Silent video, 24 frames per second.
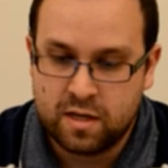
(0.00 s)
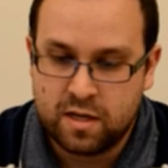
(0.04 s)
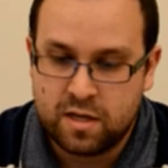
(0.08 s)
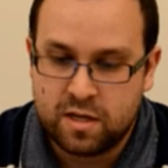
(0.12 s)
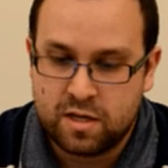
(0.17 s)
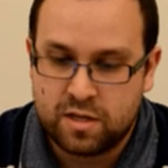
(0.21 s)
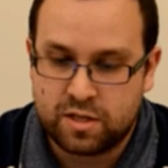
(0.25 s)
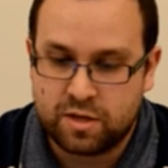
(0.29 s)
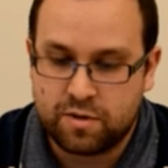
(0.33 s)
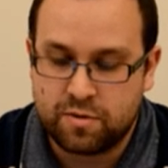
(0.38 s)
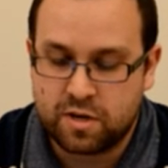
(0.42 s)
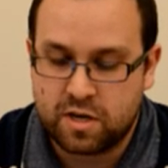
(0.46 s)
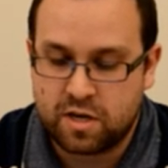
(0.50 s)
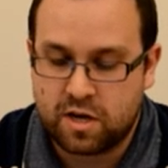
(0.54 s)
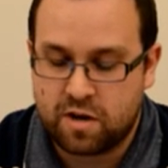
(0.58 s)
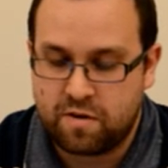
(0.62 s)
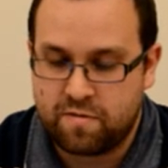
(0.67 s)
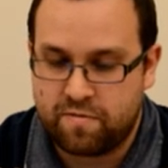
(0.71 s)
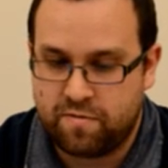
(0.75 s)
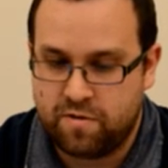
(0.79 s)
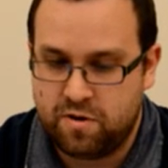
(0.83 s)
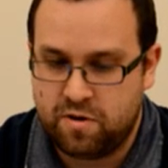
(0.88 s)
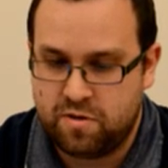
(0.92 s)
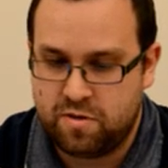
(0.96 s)
So we're going to go
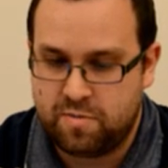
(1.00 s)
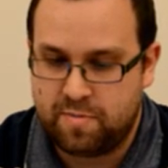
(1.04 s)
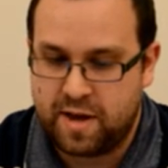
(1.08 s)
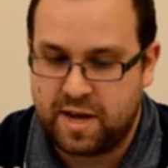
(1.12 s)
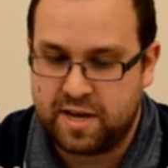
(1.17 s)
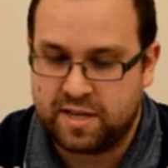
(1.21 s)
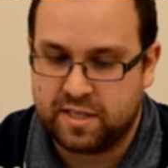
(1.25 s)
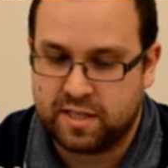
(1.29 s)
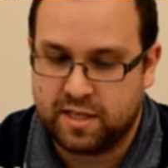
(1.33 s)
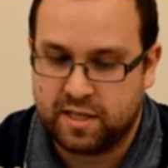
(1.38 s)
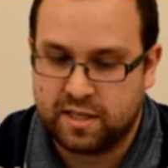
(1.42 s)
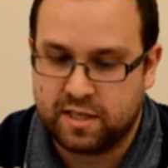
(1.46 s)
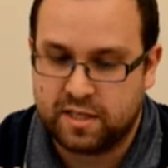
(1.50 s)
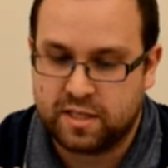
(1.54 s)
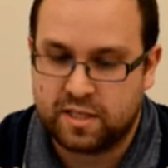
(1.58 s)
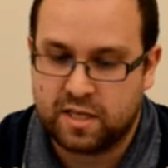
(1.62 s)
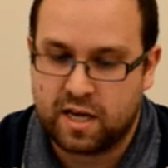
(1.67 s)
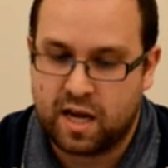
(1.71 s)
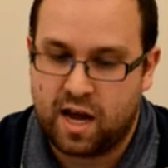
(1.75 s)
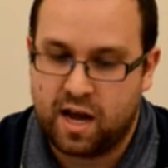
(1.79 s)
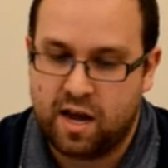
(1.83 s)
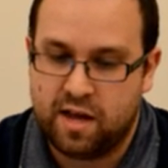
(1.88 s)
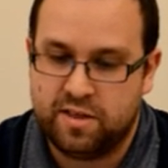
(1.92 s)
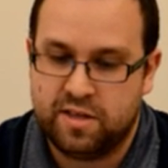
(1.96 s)
through the basics.
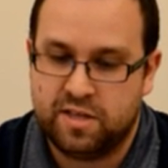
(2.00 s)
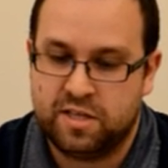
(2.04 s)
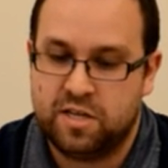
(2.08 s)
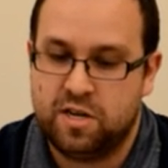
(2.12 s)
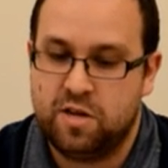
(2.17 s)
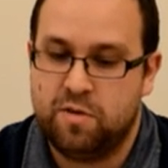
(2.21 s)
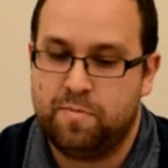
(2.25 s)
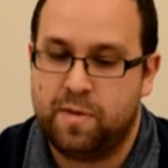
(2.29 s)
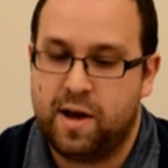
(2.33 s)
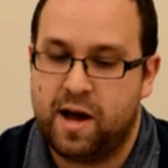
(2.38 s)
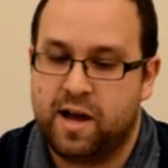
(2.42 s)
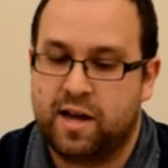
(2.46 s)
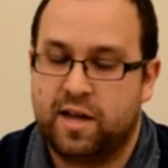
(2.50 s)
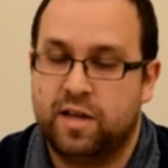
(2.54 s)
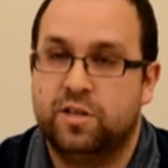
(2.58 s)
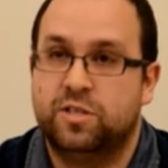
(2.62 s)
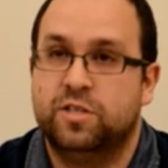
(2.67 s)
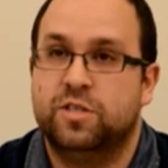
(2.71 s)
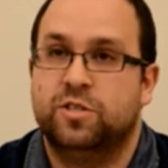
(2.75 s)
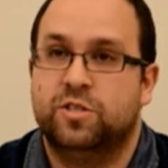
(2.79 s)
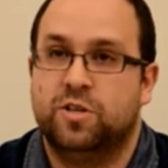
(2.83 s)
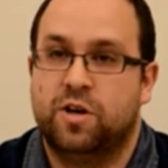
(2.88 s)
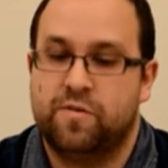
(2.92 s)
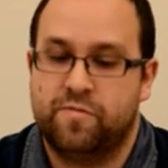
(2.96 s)
Uh, there's a new package
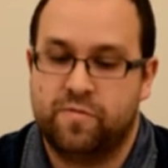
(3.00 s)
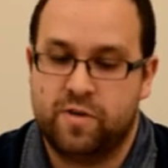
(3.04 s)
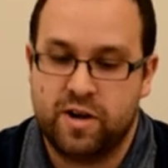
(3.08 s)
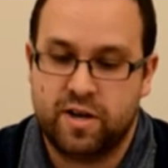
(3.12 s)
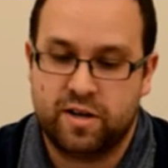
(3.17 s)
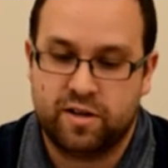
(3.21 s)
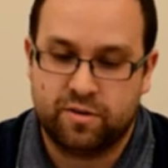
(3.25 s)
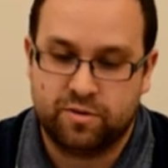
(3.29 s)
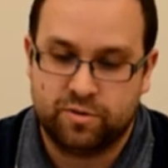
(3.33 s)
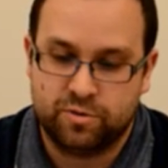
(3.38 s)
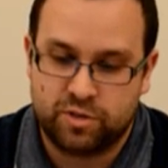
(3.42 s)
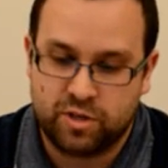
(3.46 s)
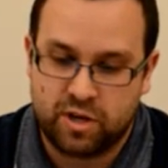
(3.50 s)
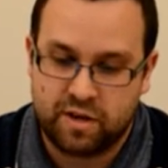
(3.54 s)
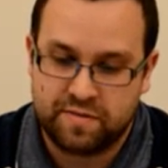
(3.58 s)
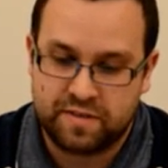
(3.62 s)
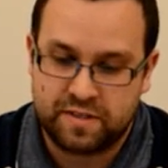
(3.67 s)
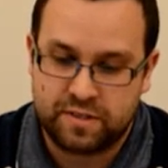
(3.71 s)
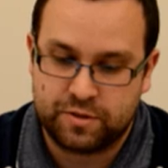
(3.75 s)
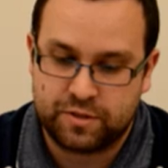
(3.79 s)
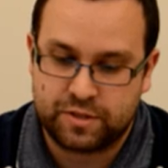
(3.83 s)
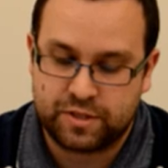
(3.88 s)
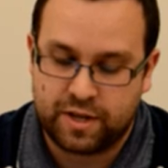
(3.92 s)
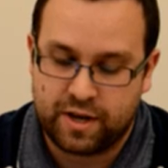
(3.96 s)
in Java 8 called
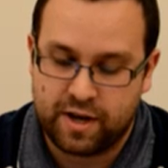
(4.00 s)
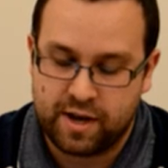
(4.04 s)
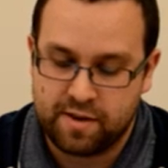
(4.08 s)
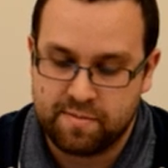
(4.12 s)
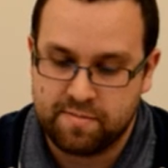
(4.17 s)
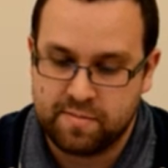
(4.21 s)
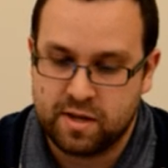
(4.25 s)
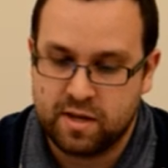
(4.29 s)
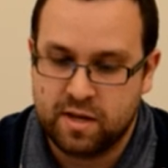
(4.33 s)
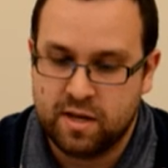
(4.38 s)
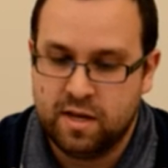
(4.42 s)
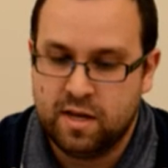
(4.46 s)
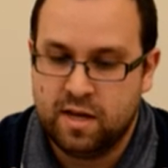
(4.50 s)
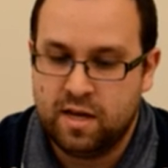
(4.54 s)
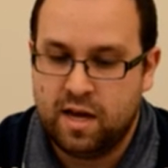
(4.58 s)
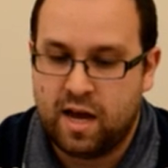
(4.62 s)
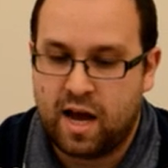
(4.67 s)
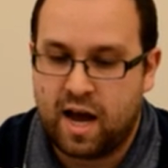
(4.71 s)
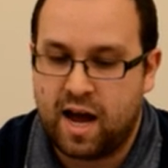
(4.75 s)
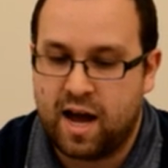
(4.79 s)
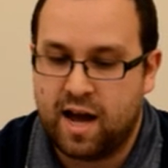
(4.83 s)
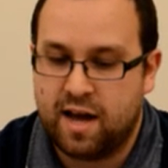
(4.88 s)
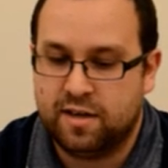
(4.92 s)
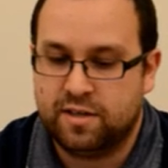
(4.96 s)
java.time
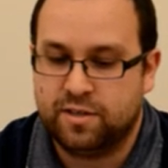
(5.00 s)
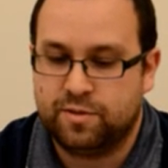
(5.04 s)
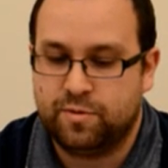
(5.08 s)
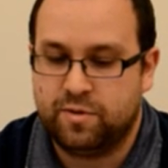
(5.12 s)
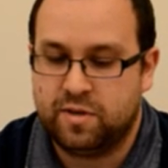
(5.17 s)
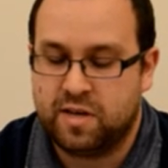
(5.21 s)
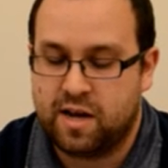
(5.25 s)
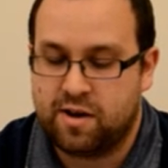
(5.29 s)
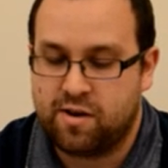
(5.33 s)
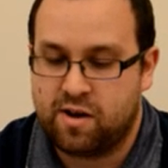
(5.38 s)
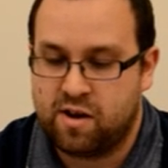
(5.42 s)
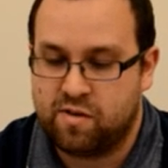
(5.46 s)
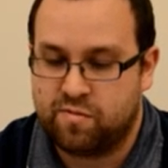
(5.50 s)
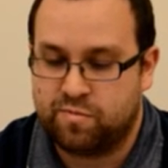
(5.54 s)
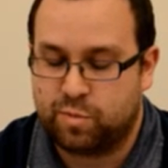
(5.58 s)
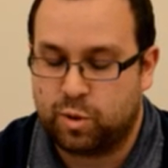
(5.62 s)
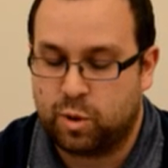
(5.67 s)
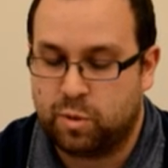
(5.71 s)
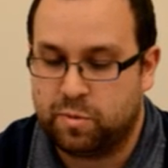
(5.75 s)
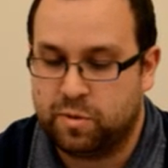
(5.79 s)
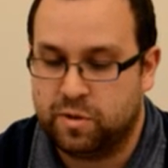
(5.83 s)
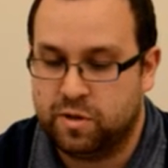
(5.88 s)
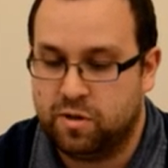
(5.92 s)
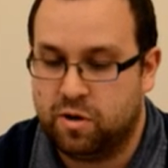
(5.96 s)
and we now have
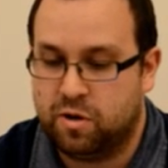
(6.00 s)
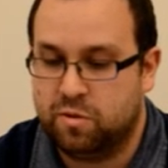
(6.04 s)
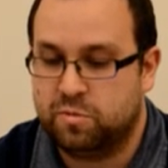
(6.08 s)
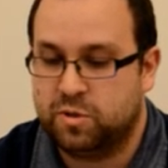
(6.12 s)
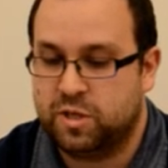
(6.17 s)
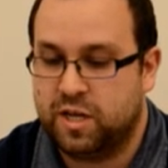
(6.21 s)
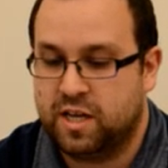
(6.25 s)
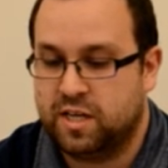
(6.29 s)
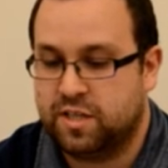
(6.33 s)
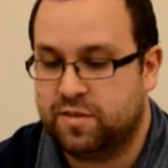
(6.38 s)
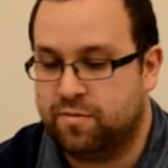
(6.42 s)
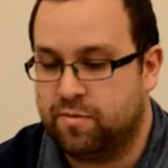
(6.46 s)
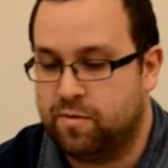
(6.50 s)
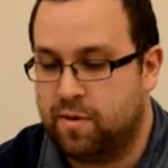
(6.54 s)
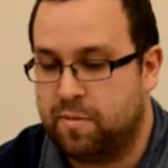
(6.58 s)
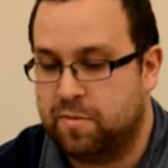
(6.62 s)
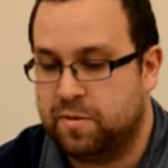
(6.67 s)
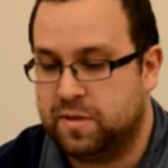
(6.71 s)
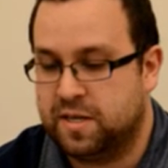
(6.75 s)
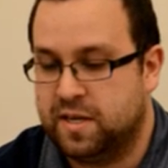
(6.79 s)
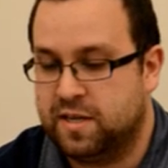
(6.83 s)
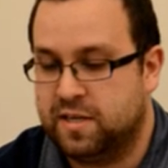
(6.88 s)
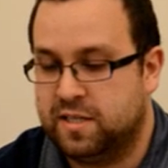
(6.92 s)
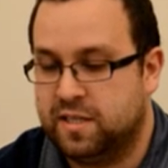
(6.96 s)
proper objects for
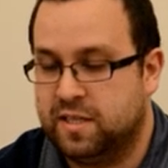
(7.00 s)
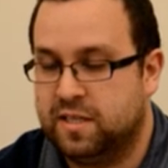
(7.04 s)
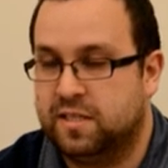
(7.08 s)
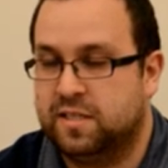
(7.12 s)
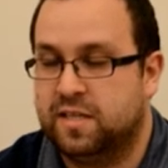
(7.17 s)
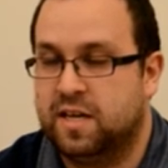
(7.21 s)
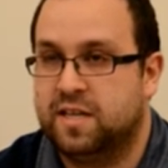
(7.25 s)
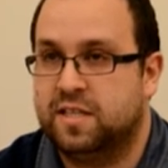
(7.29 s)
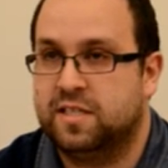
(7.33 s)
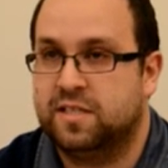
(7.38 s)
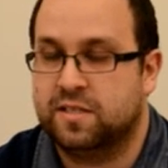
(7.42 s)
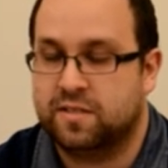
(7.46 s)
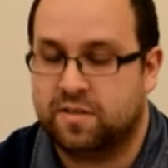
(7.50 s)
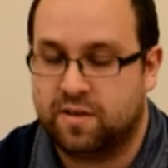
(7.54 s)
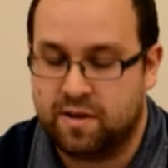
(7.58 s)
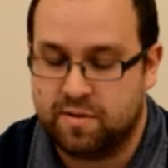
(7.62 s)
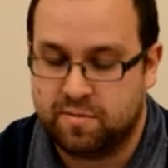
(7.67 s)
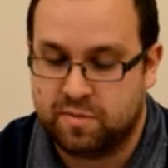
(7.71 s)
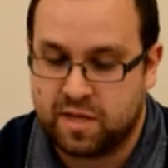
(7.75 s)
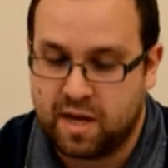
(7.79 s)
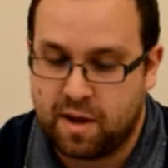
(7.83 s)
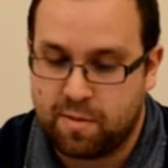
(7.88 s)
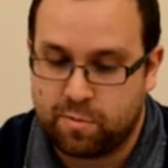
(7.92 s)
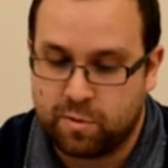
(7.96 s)
representing date and time
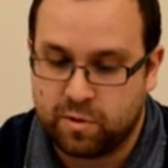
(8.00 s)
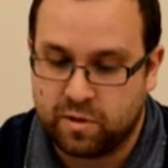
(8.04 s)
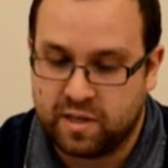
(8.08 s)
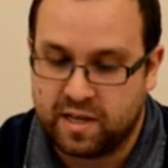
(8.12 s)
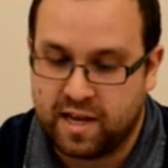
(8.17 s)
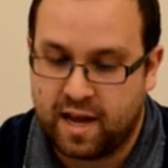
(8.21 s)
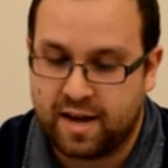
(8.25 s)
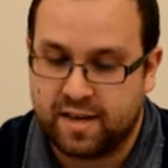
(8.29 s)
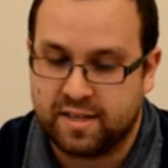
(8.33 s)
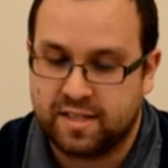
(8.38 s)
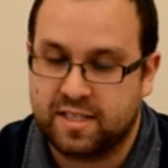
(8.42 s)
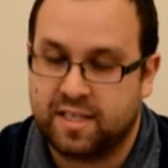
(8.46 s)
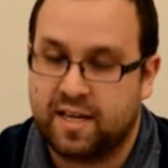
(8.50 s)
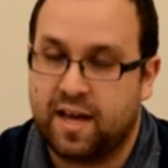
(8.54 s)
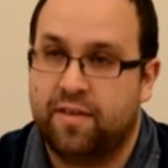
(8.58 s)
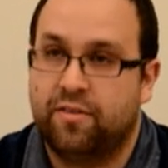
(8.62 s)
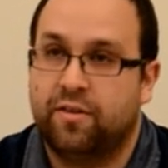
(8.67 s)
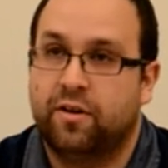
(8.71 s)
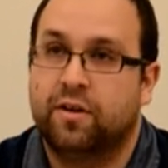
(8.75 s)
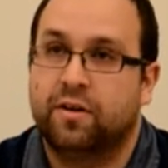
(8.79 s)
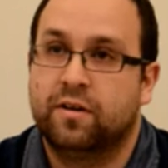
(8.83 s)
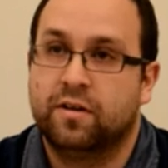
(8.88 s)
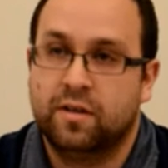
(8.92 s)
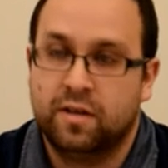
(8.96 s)
separately and
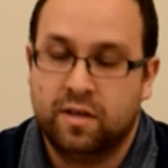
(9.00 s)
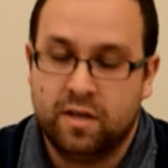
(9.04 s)
together.